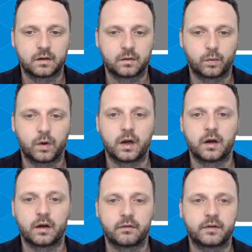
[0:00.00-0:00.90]
Why
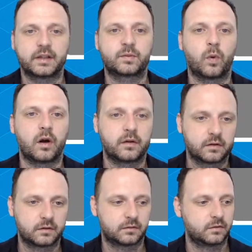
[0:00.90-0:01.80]
not? This one.
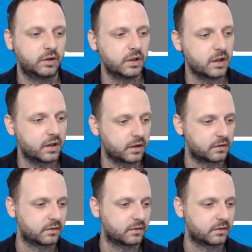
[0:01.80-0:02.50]
Jurgen.